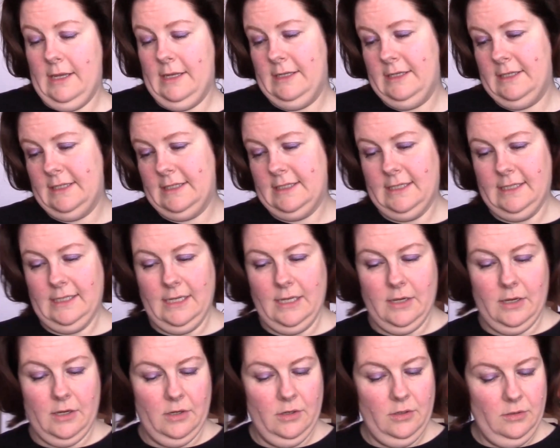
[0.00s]

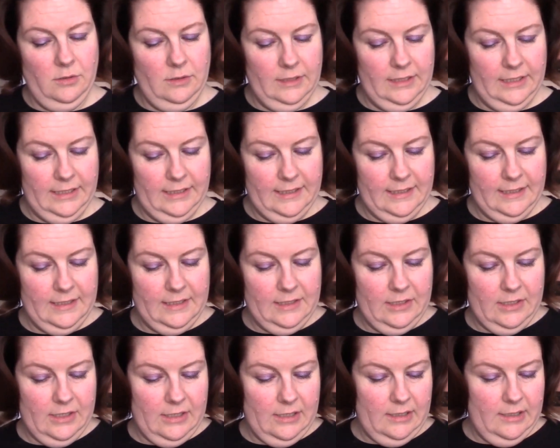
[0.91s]
So let's
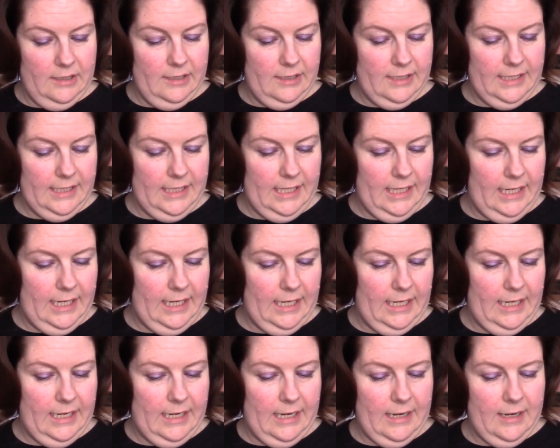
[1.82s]
start
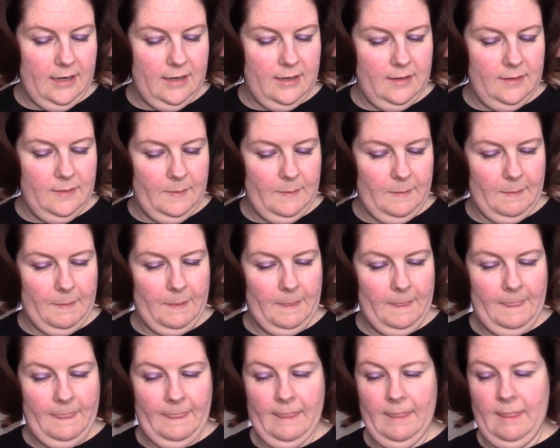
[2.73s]
here.
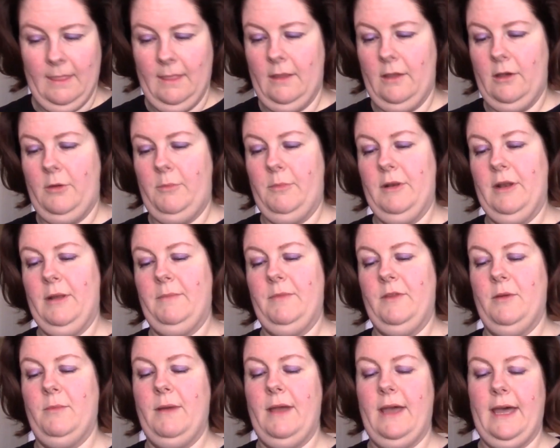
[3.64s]
Open up
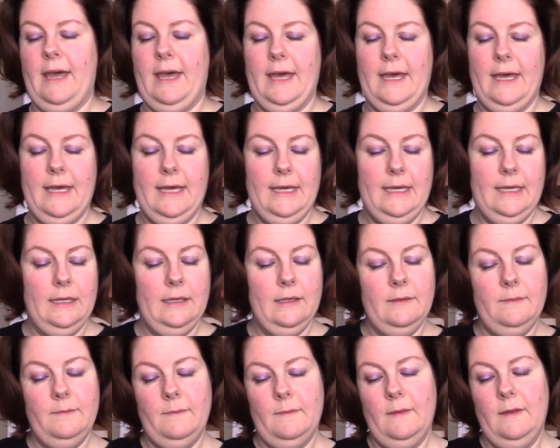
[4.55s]
the bag.
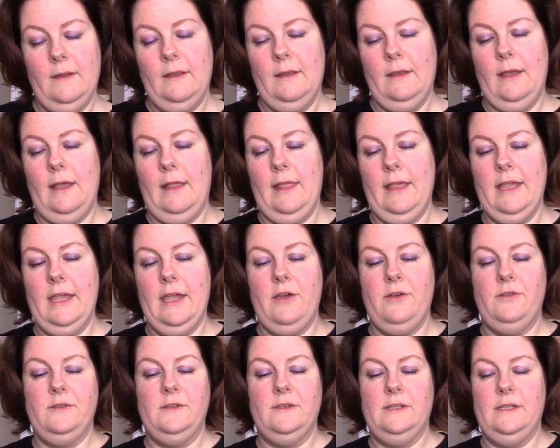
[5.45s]
I like
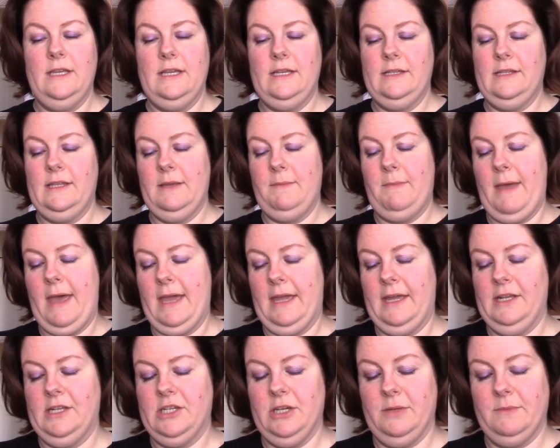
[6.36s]
how they
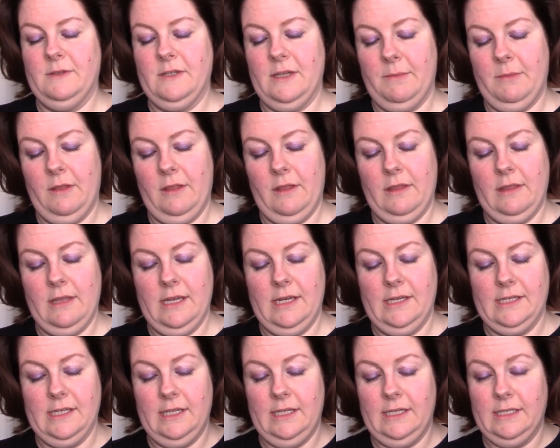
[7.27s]
package up some of the
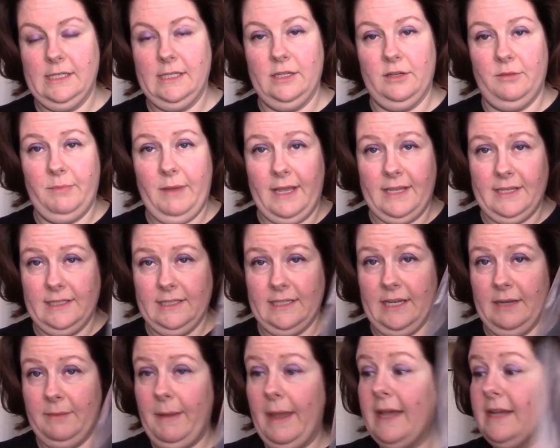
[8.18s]
things in these little
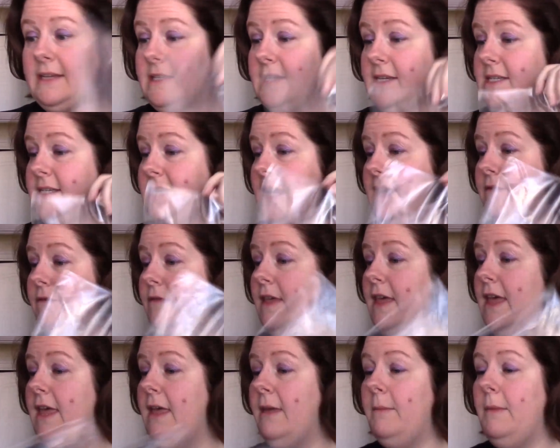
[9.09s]
plastic bags. I saved
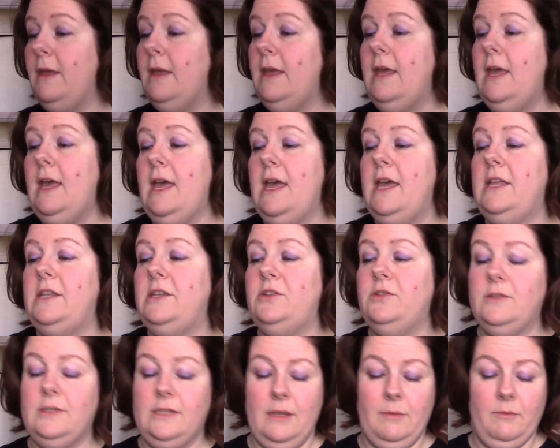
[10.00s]
them and
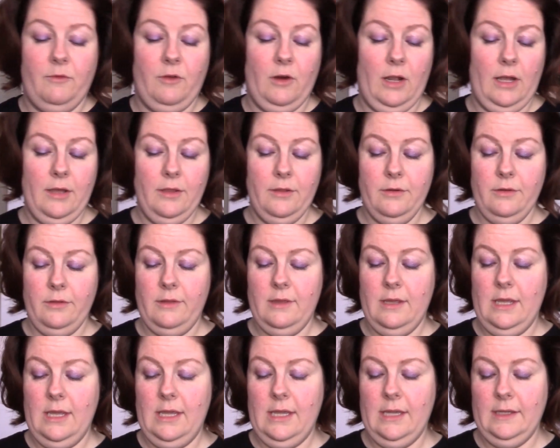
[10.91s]
use them for other
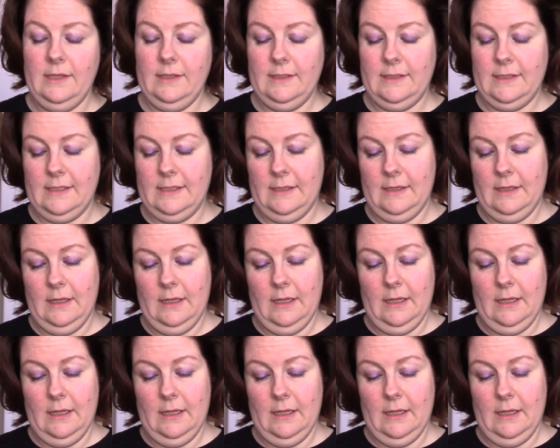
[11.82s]
things.